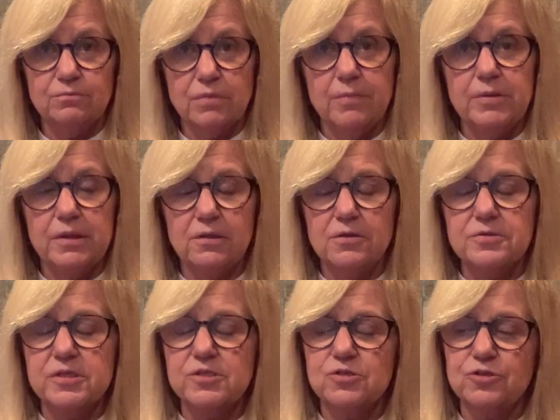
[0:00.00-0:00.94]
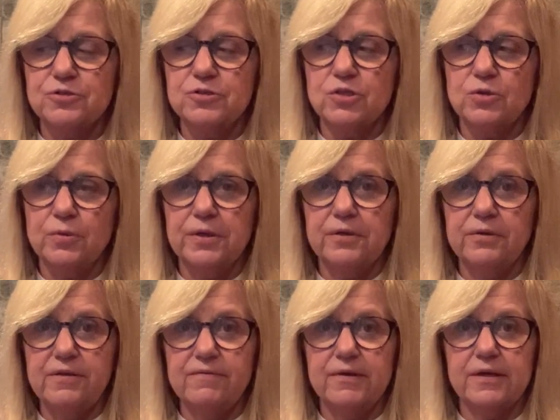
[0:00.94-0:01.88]
probably the closest church to where you're
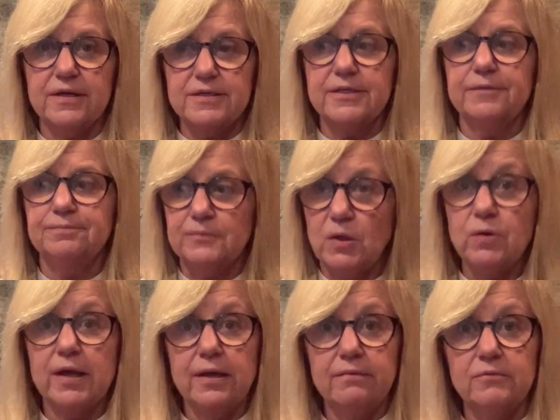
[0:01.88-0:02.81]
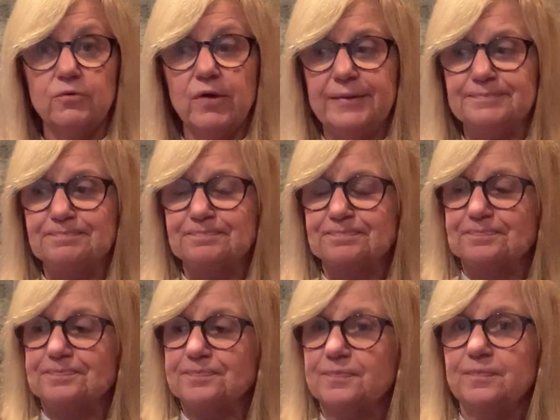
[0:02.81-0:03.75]
living. And I said, okay, great.
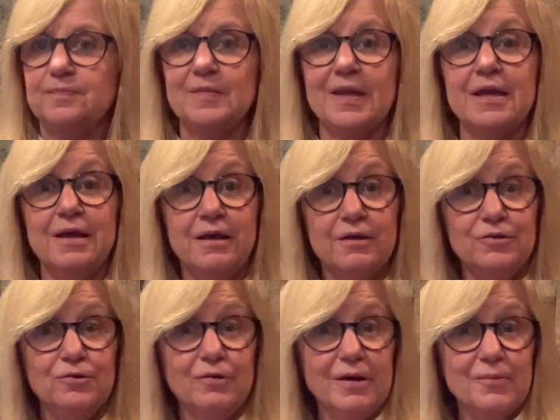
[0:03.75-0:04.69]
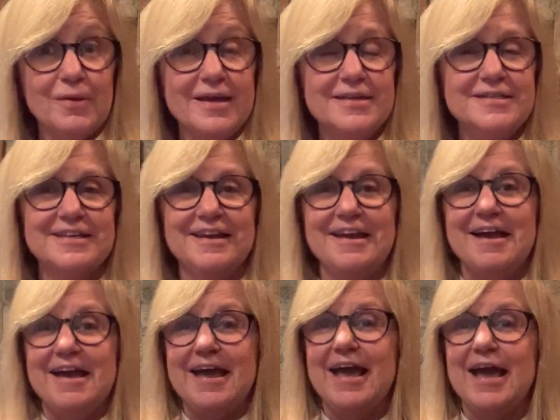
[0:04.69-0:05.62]
So I went,
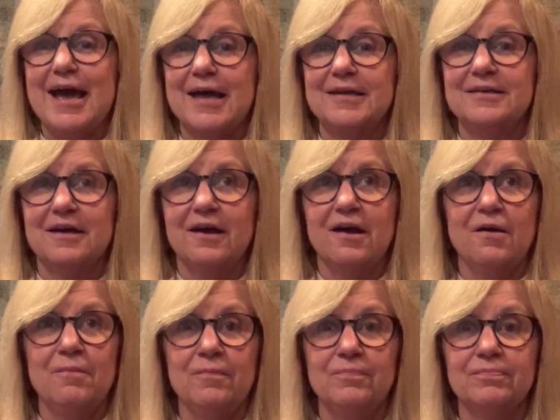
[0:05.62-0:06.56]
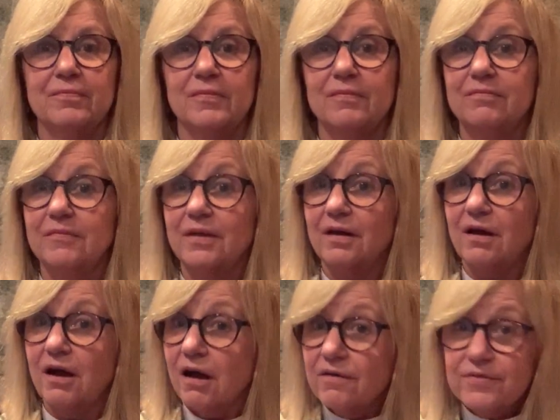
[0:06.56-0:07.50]
and
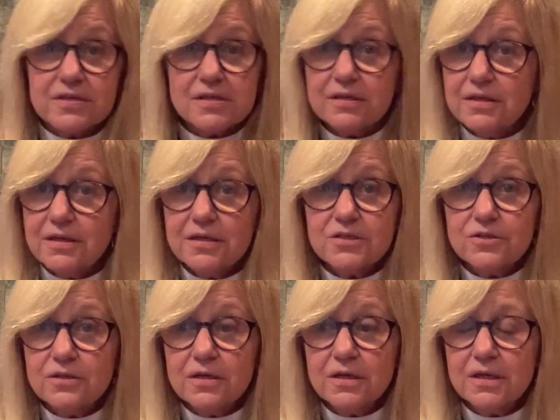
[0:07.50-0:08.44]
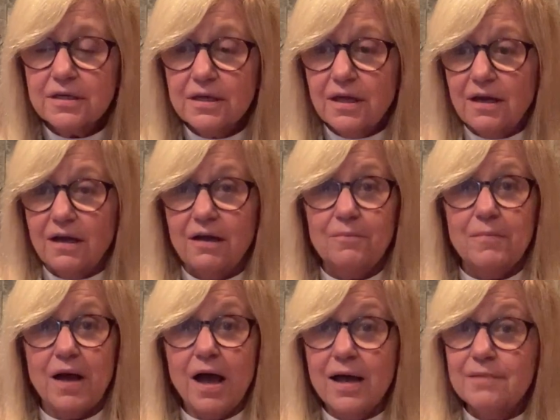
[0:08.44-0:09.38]
obviously it took.
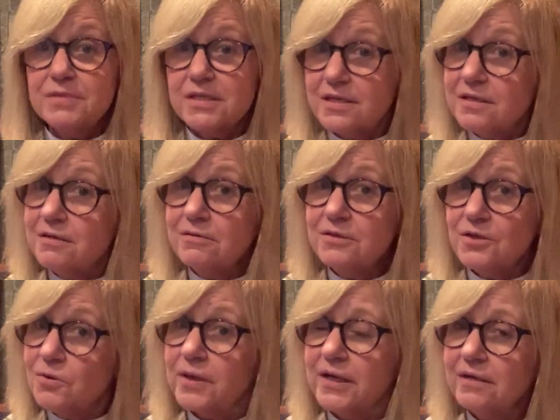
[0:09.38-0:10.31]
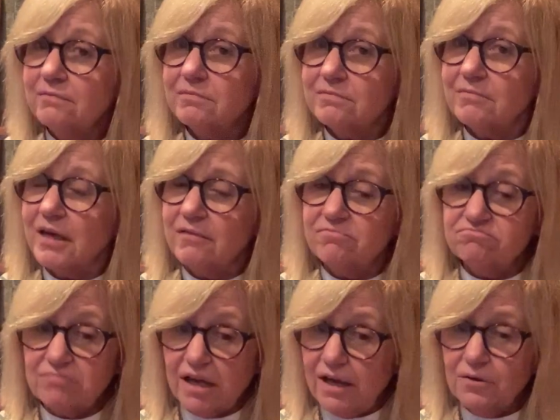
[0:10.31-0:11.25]
I'm still doing it, and
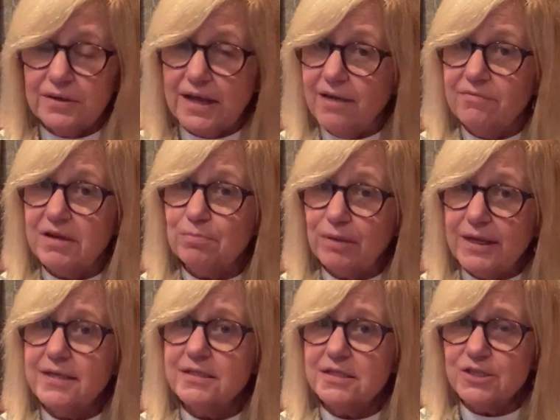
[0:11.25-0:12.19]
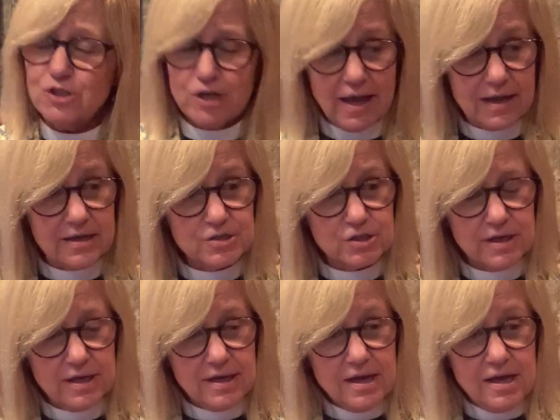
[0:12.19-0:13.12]
I don't have any plans to change.
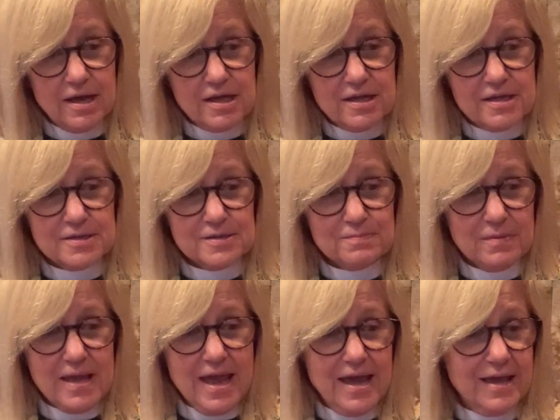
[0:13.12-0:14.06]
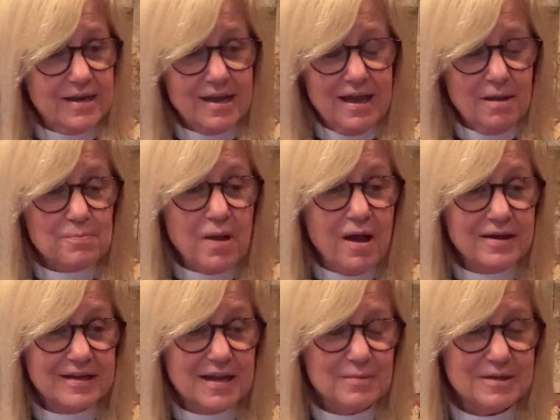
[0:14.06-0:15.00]
And
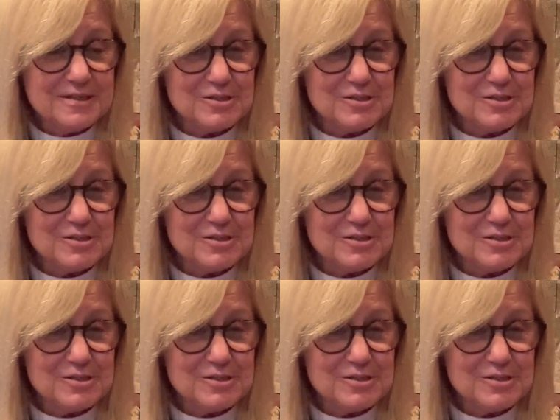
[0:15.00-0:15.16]
upon coming to